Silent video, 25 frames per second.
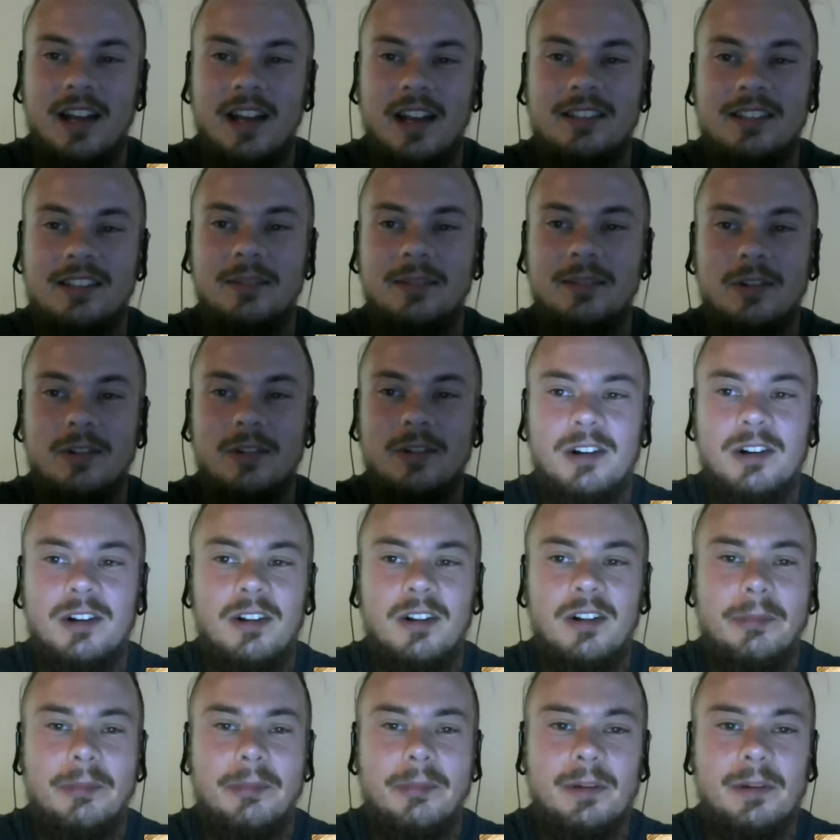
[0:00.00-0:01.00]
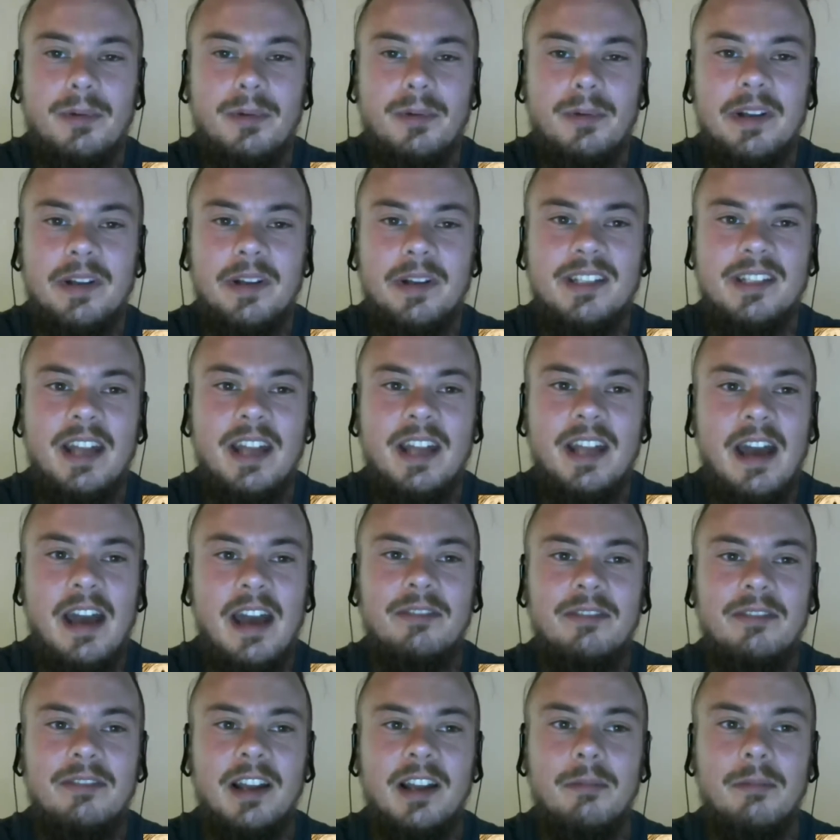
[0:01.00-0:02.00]
seem to recall at one point did
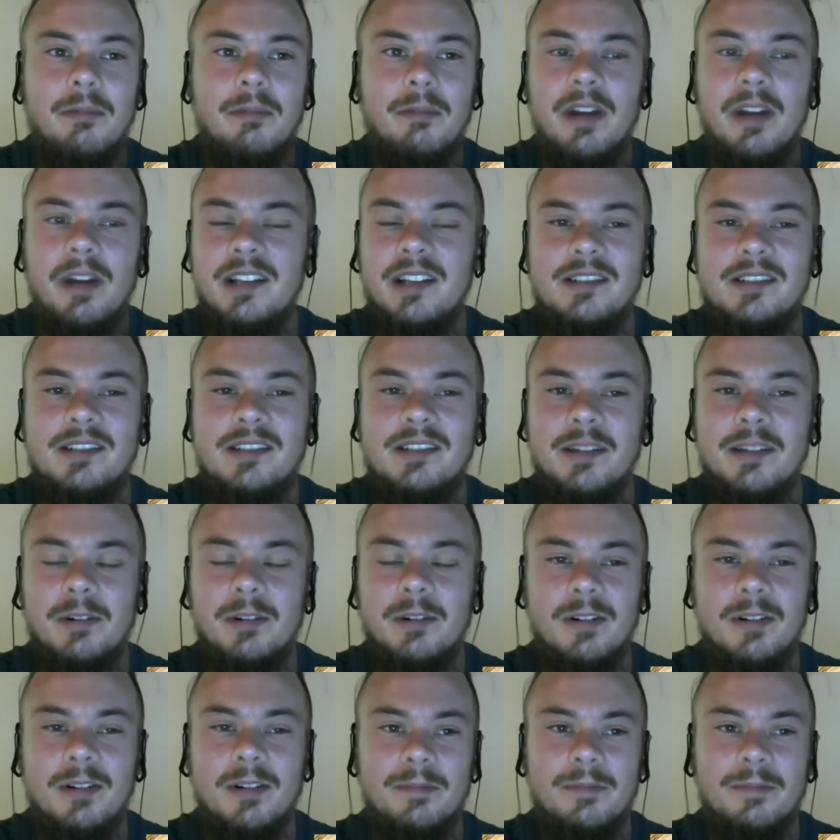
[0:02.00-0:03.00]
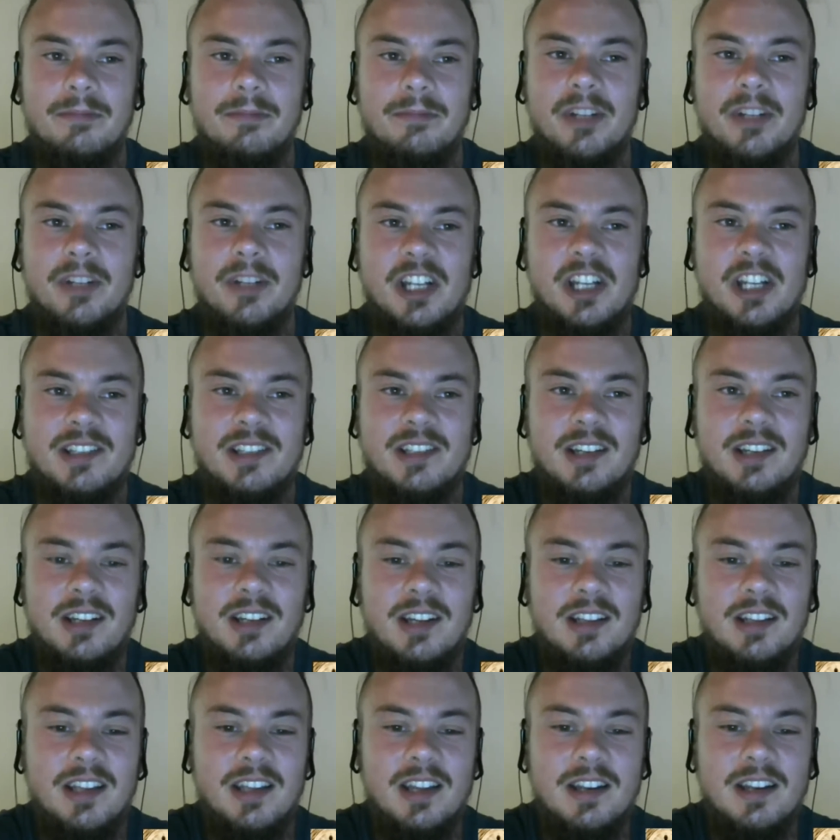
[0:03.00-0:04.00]
have, wings that were
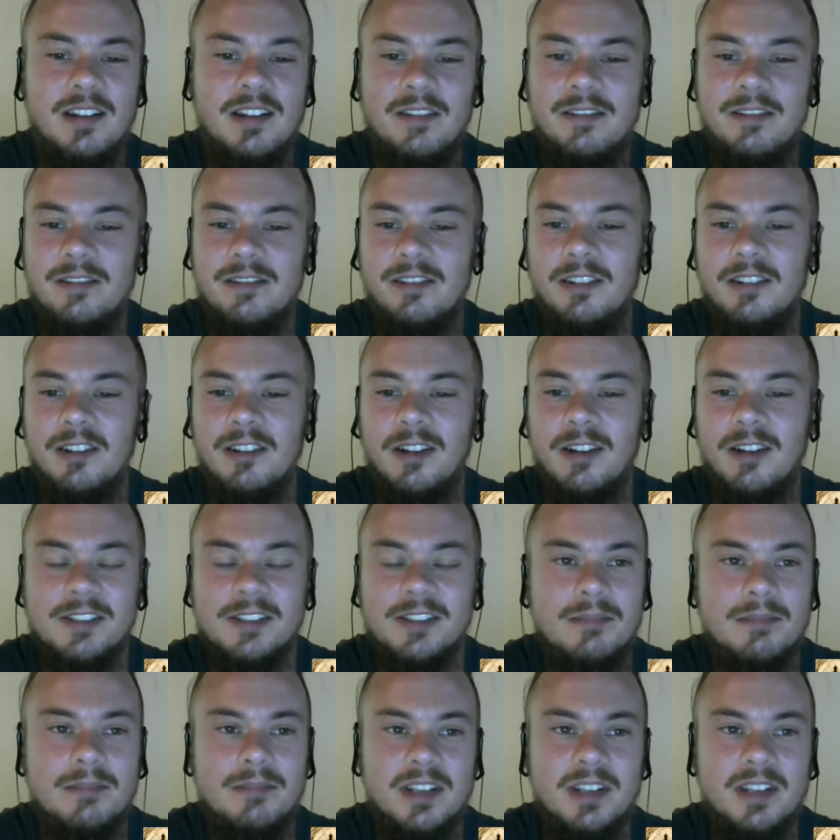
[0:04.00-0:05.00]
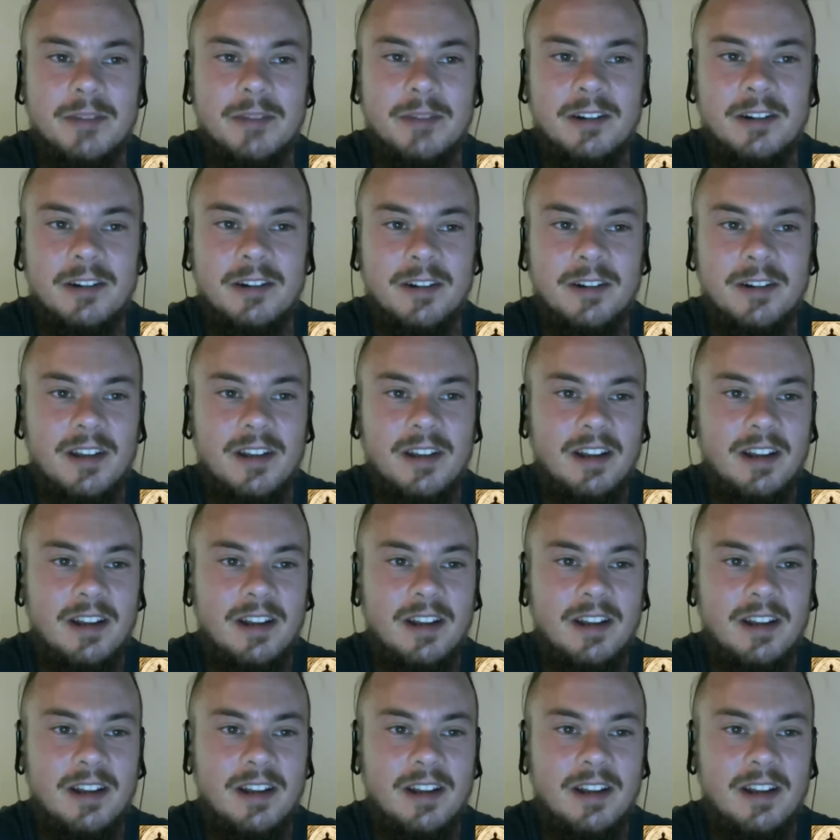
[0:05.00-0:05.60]
majestic and then lost them somehow.